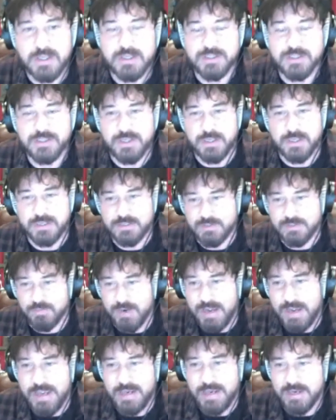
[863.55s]
and Sean's
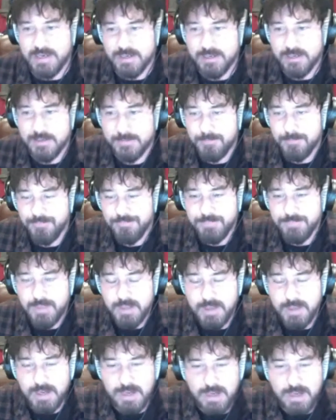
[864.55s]
writing,
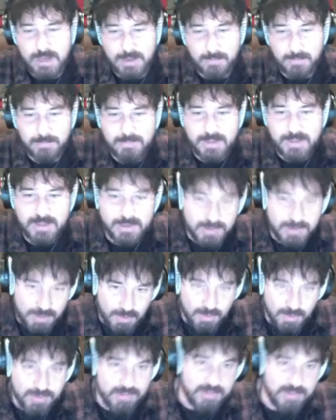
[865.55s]

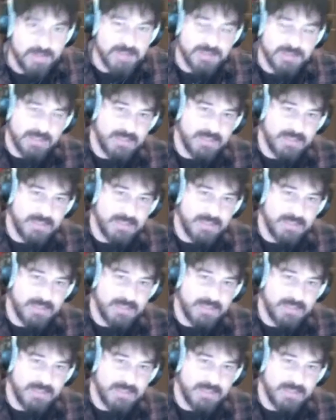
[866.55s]
knowing that this